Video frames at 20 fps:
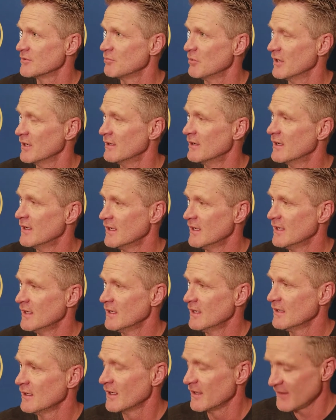But
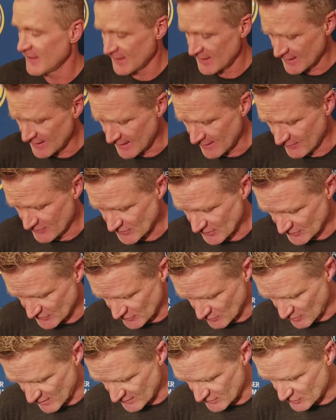I think he gives us
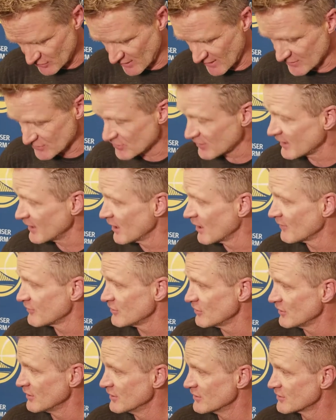the best chance to get off
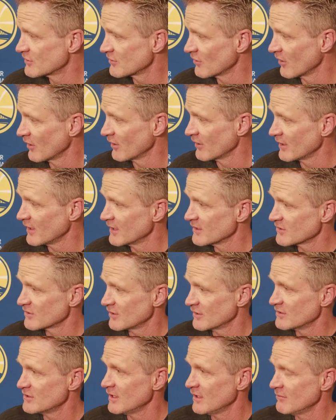to a good start against
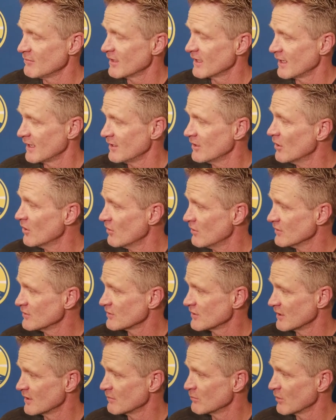a team that I know is
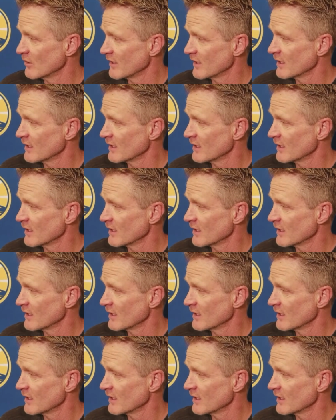going to bring